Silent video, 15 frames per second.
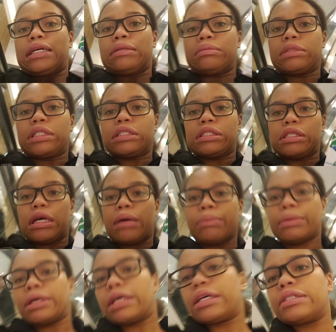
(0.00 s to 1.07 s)
I'm done
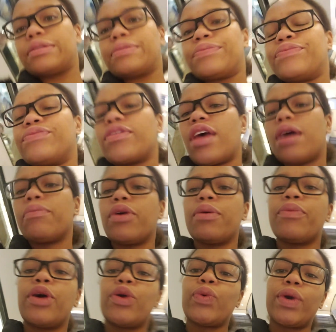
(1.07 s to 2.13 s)
shopping. I'm
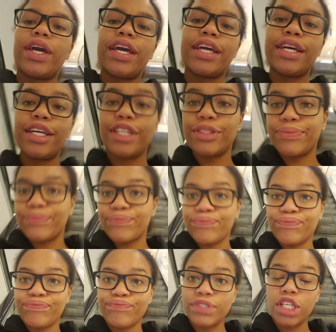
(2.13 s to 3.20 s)
on my way
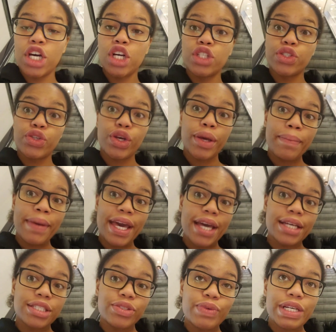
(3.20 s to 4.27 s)
to get my
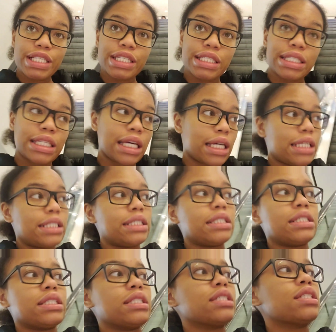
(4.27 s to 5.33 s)
x-rays
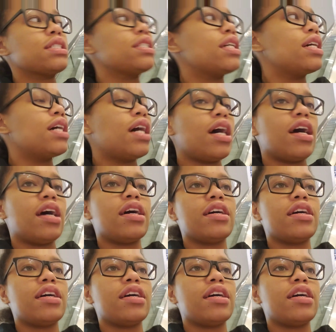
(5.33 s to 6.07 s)
done.